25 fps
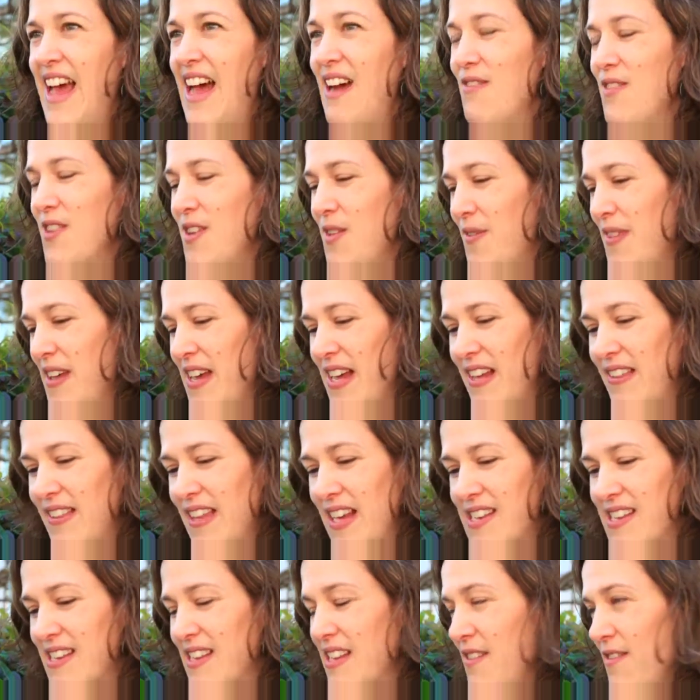Everything
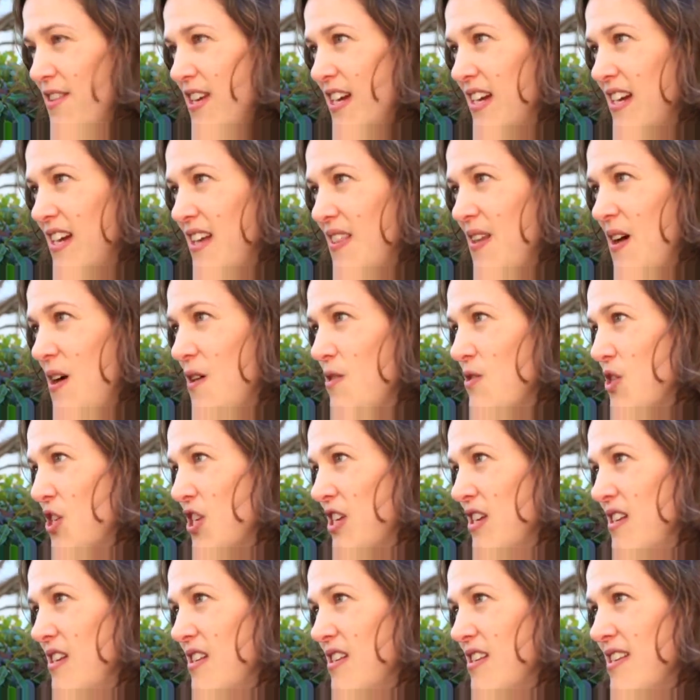that's living in the
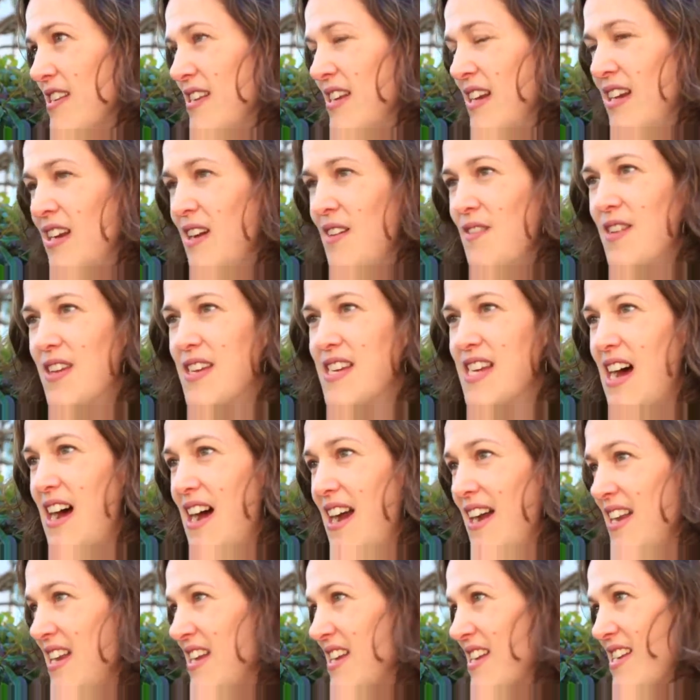oceans, the
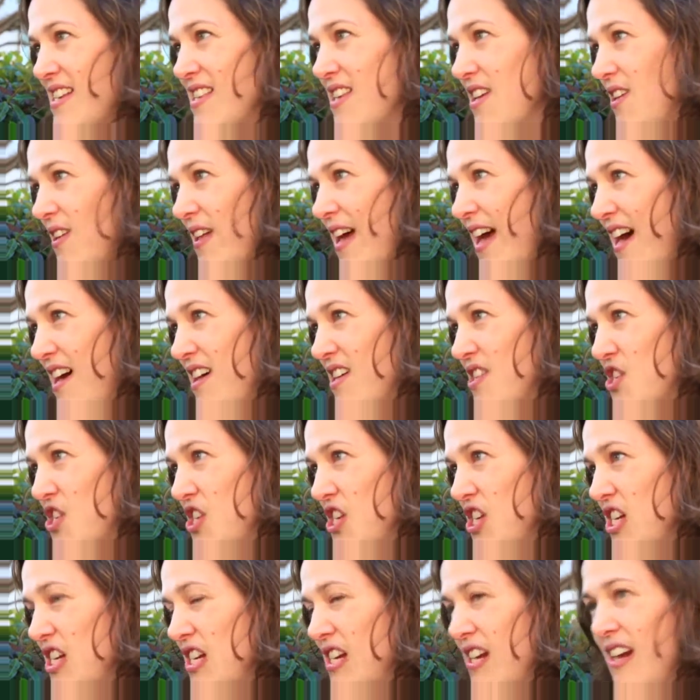tiniest little
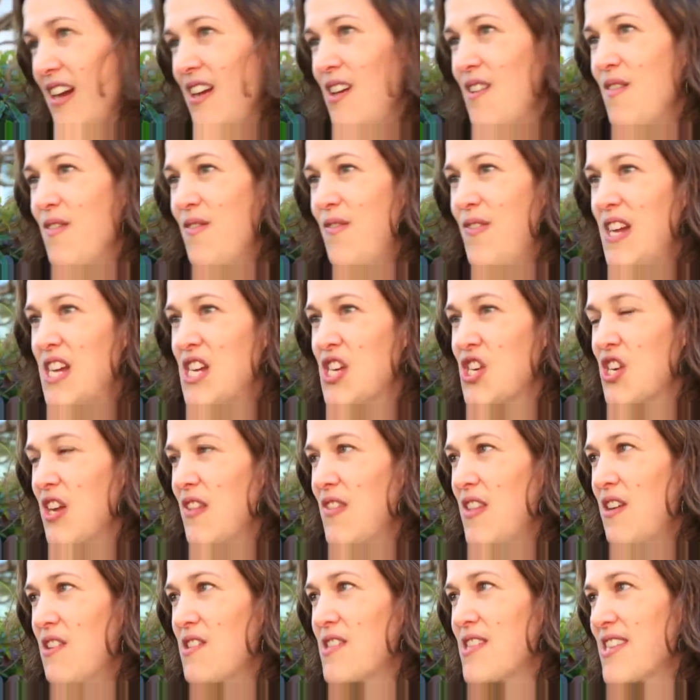algae, fish
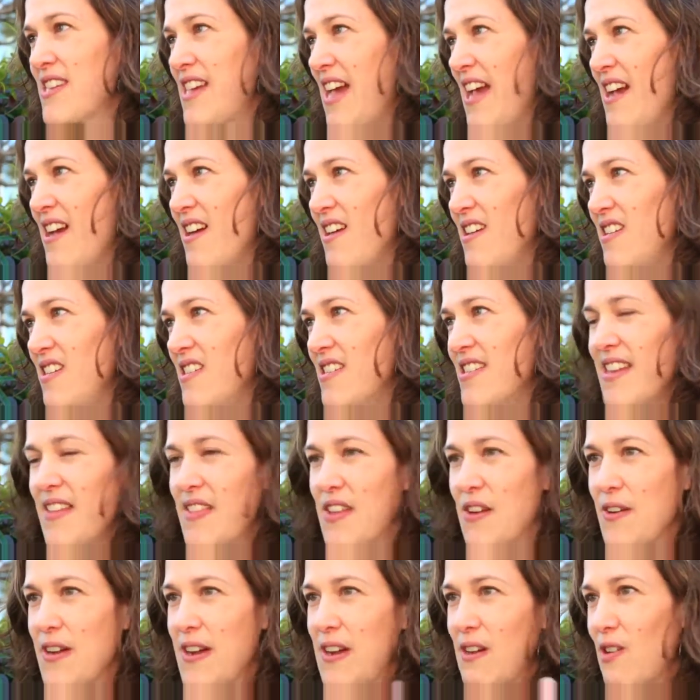and their scales
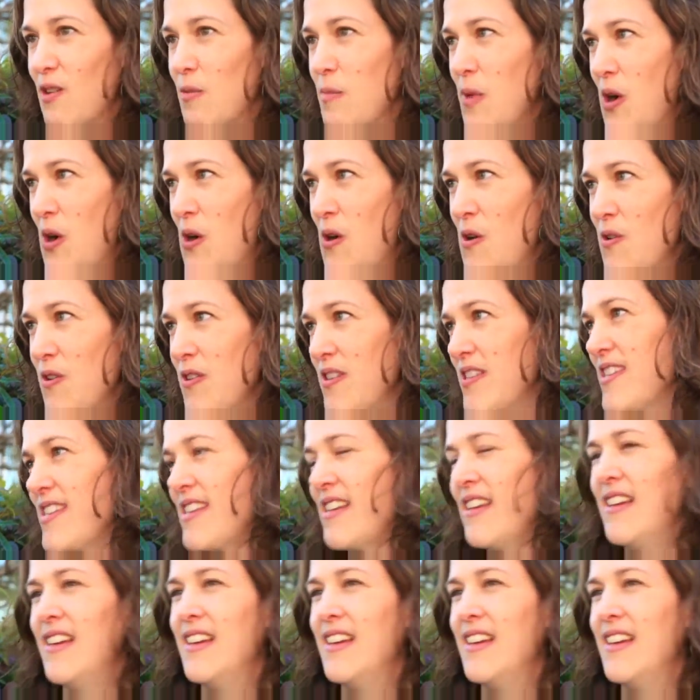and their ear bones,